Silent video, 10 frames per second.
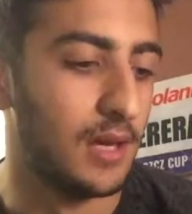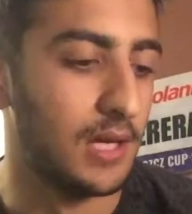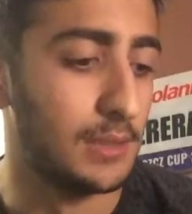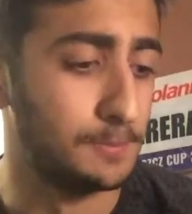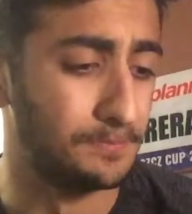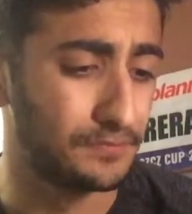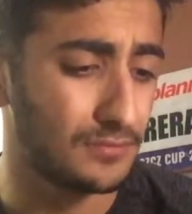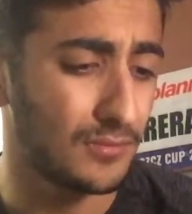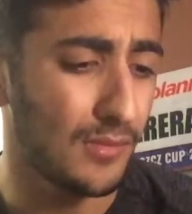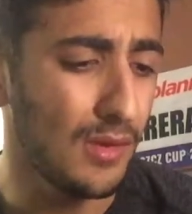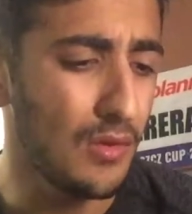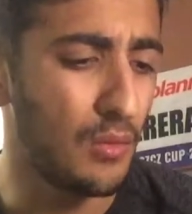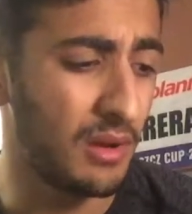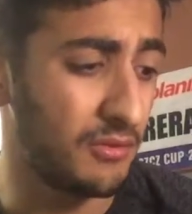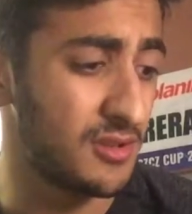Um,
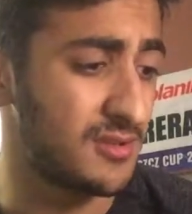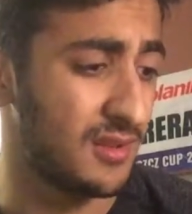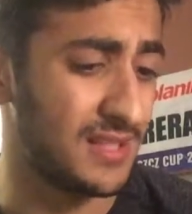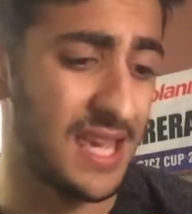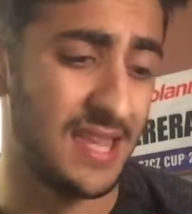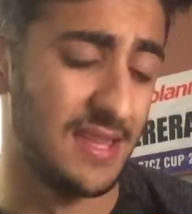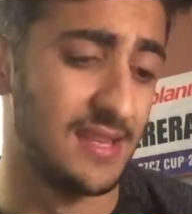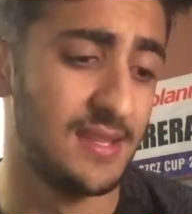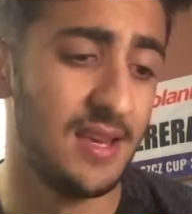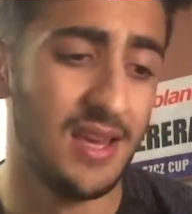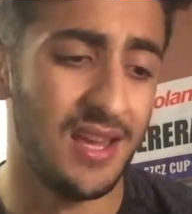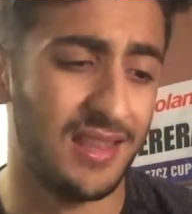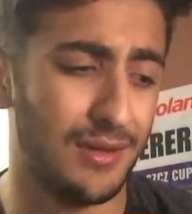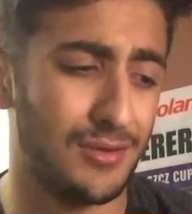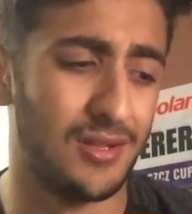when I first started taking this,
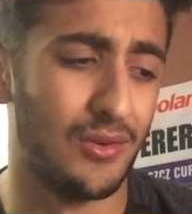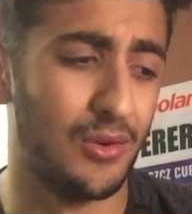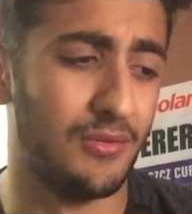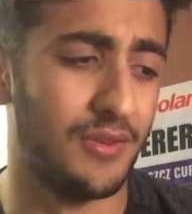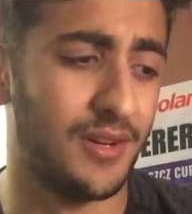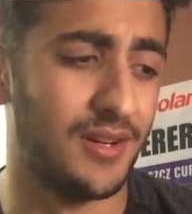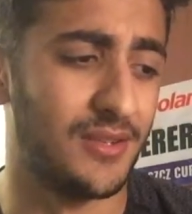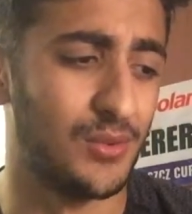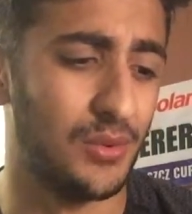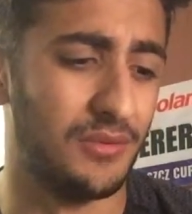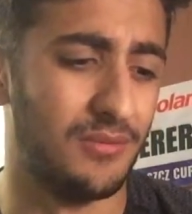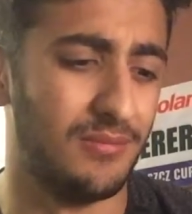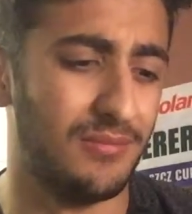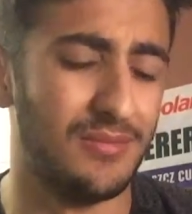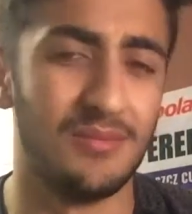there was a lot of uh, sort of
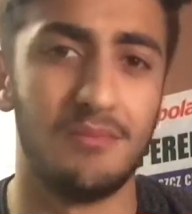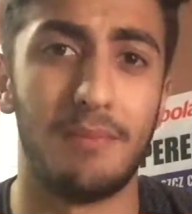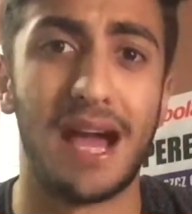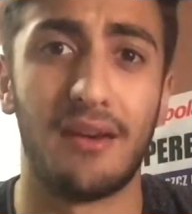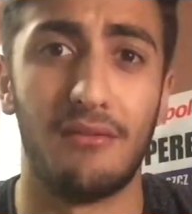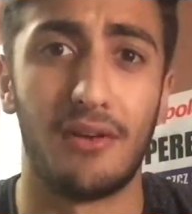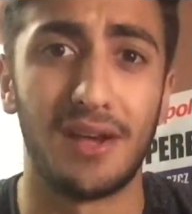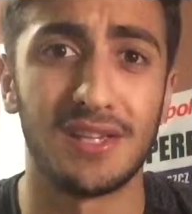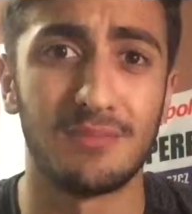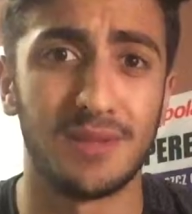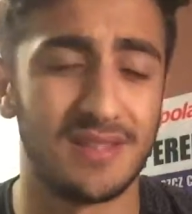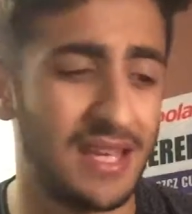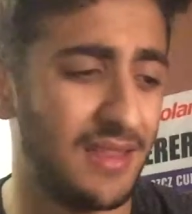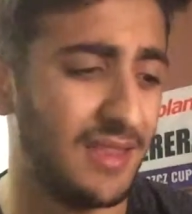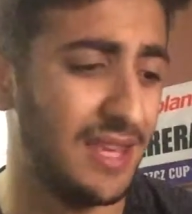bad advice per
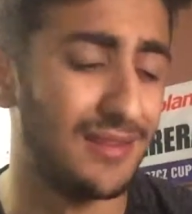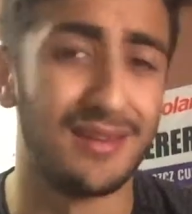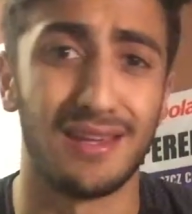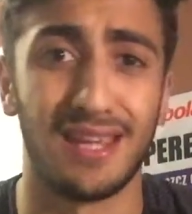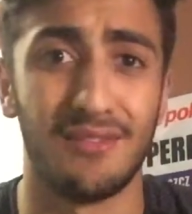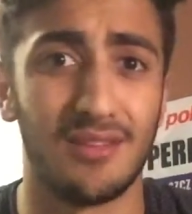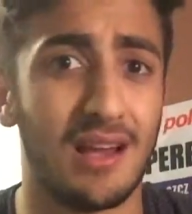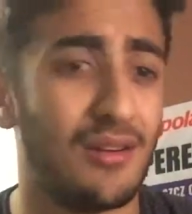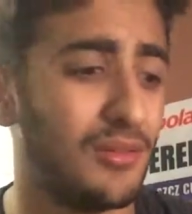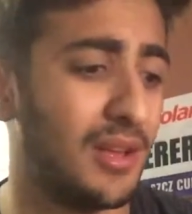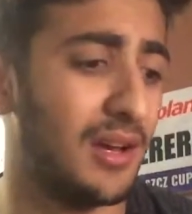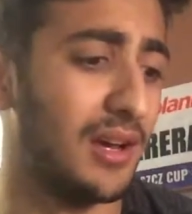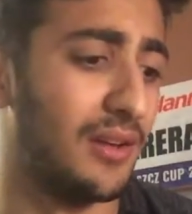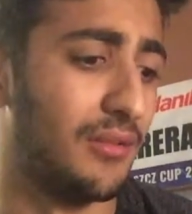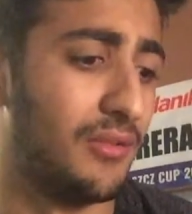se that the internet gives out,
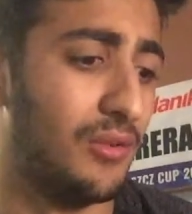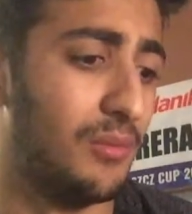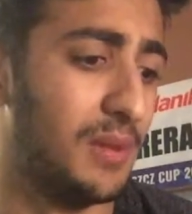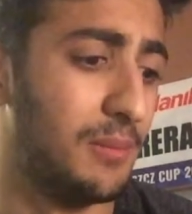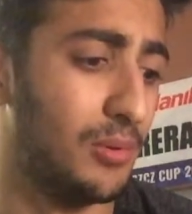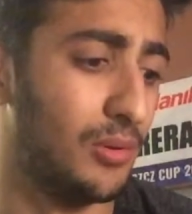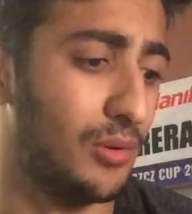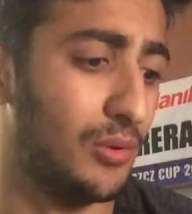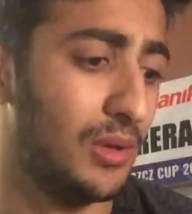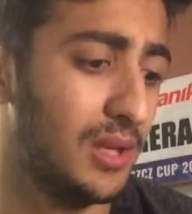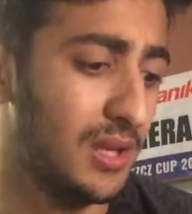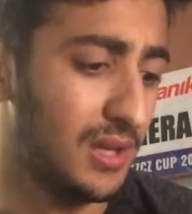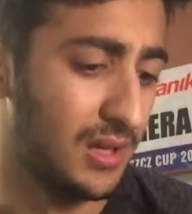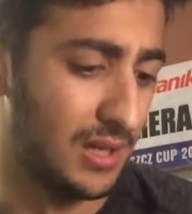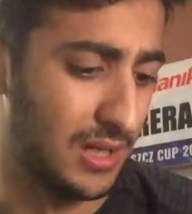uh, and a few people who
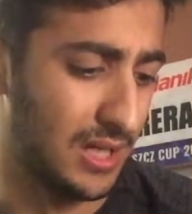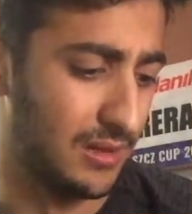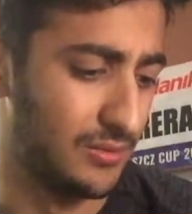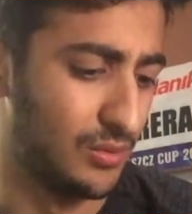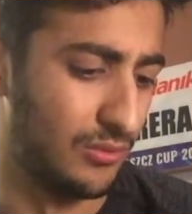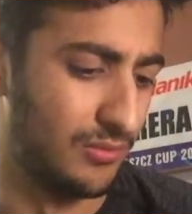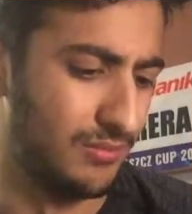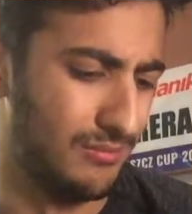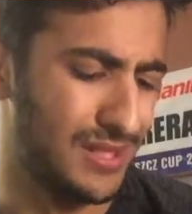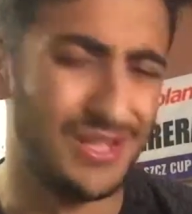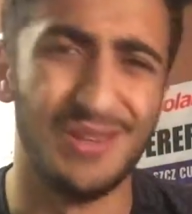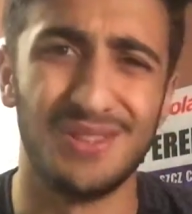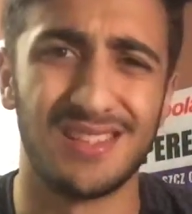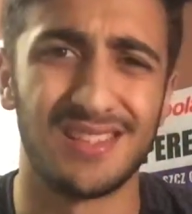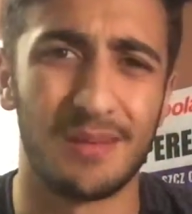uh, sort of
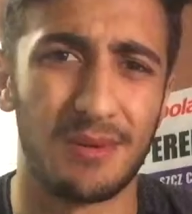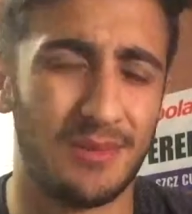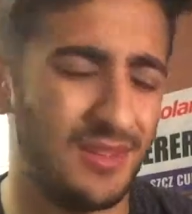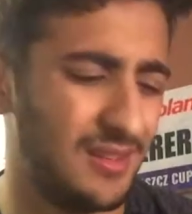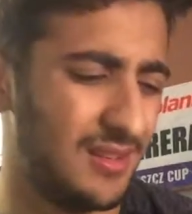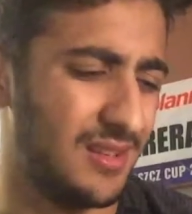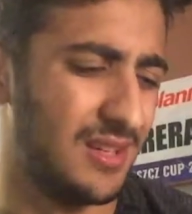misuse the supplement.